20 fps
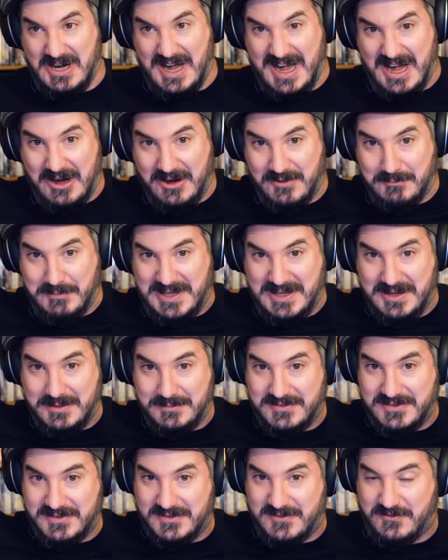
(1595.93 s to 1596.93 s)
hair
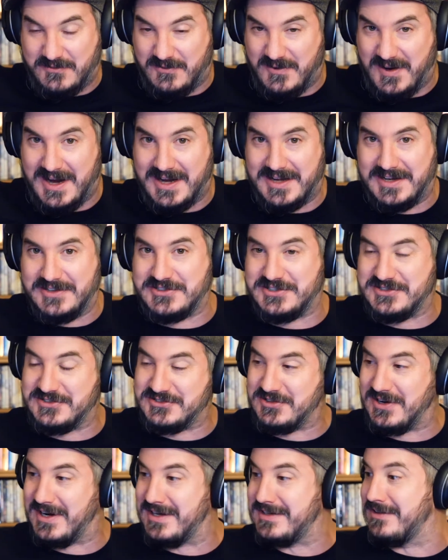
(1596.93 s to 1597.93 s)
becomes this frayed, and she's
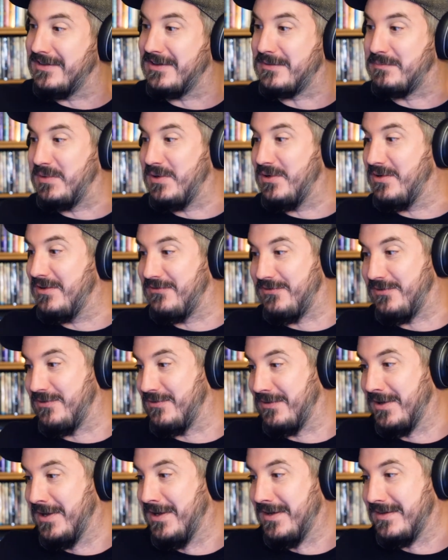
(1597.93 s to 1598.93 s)
trying to look
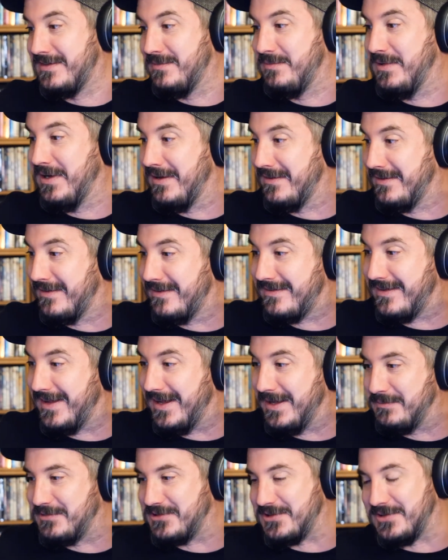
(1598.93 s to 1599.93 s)
beautiful to be on this
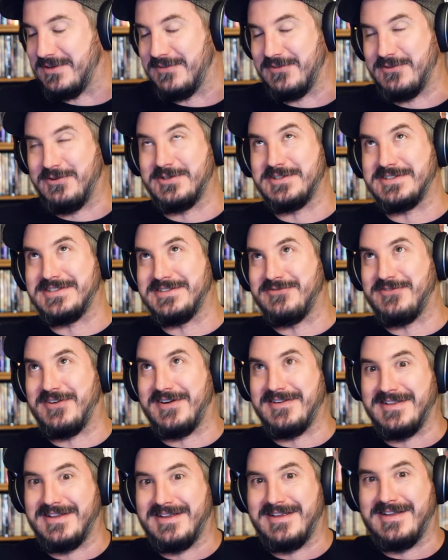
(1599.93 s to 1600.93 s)
game show, and of course she
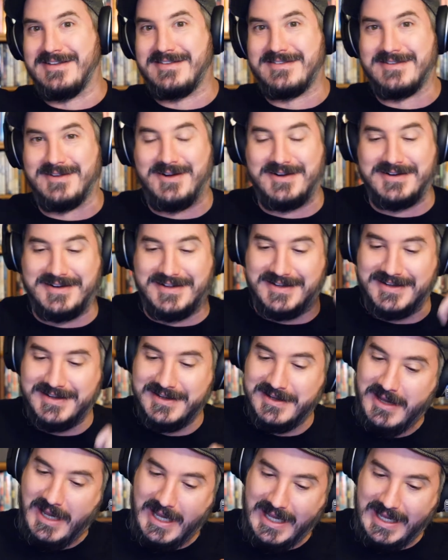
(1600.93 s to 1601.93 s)
finally gets on it,
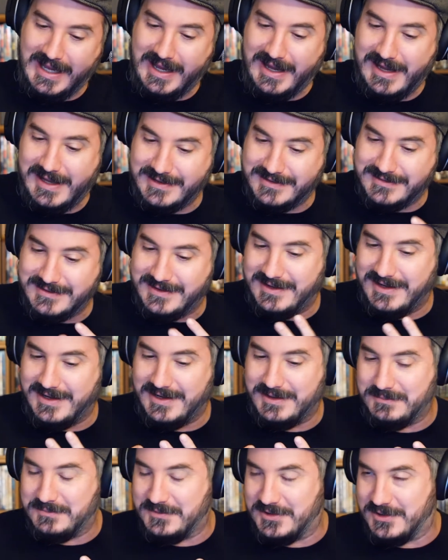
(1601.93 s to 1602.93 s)
and
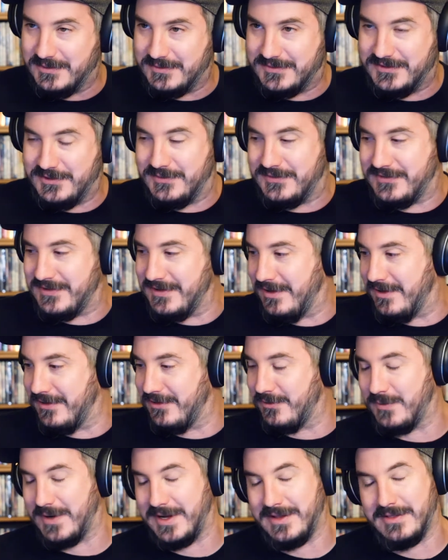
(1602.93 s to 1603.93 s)
you see all
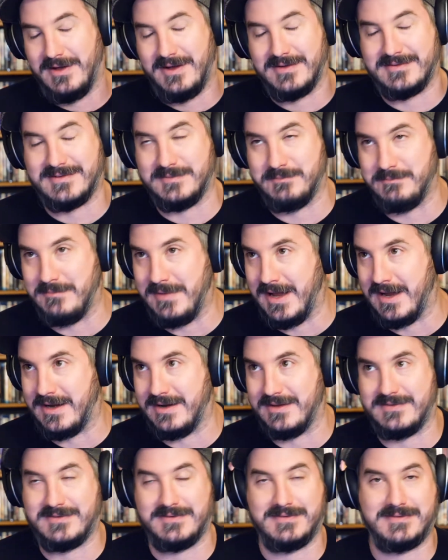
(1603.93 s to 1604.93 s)
the weight loss, and man,
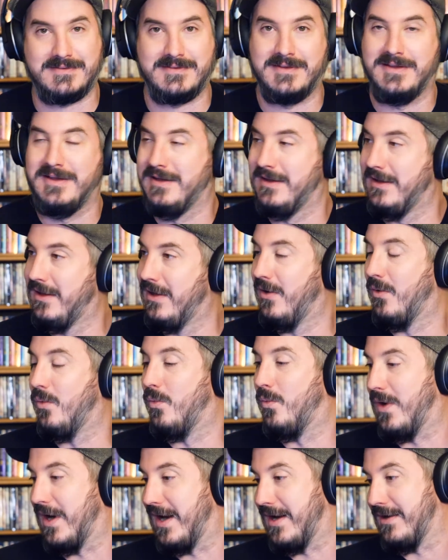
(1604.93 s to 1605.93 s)
it's just
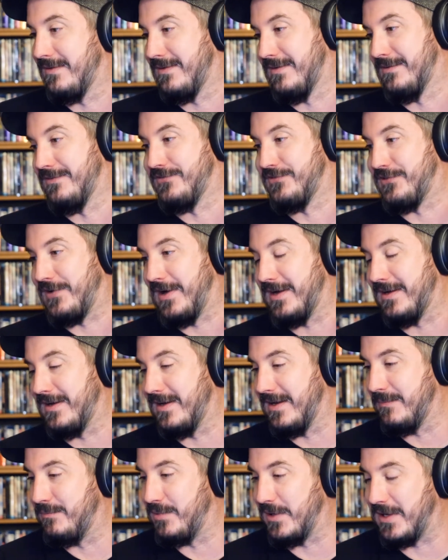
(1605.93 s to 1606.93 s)
wild and
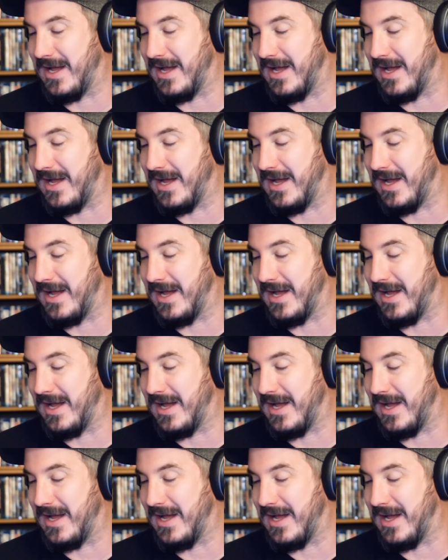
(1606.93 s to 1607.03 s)
frightening. But